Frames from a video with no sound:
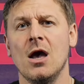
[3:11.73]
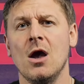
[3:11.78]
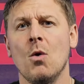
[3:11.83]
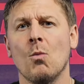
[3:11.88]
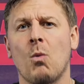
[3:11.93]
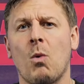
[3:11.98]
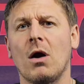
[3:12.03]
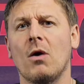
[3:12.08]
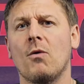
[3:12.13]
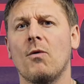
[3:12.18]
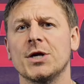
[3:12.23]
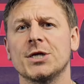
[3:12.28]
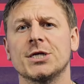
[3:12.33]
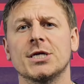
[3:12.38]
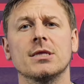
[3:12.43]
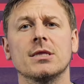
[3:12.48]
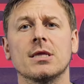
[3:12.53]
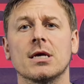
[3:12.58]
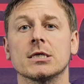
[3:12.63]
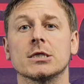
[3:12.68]
One
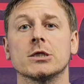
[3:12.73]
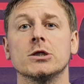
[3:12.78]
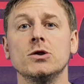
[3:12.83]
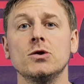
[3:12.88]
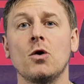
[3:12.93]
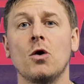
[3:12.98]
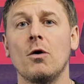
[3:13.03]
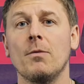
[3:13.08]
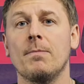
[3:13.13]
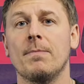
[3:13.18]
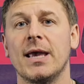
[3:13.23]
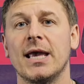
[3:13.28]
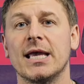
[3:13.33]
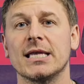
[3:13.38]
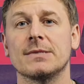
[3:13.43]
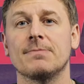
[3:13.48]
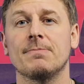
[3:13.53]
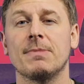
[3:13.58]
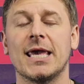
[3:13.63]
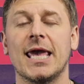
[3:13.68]
question that has not appeared
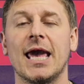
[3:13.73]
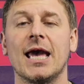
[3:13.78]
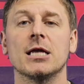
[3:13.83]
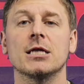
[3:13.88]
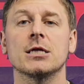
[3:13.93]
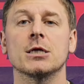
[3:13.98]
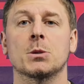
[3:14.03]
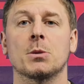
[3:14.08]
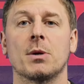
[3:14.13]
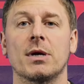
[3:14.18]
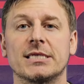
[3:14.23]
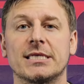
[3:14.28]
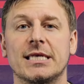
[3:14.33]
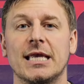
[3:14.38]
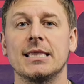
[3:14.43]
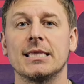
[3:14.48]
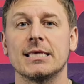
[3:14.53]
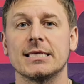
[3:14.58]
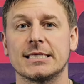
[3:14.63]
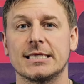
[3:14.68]
to be getting addressed
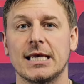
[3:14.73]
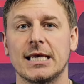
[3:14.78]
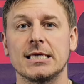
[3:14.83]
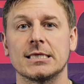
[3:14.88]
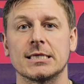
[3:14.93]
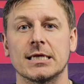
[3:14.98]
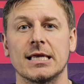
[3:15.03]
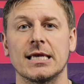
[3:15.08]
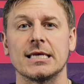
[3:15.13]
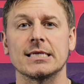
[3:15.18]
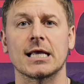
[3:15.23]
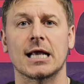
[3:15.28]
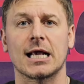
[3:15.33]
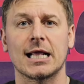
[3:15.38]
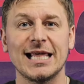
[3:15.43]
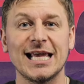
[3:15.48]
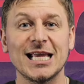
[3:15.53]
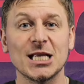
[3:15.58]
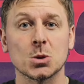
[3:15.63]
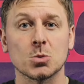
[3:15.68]
in this season is the
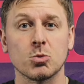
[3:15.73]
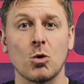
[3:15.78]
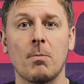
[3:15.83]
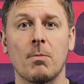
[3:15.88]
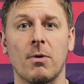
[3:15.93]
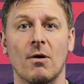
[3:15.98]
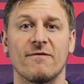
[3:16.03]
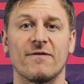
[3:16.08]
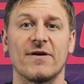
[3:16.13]
clear drop-off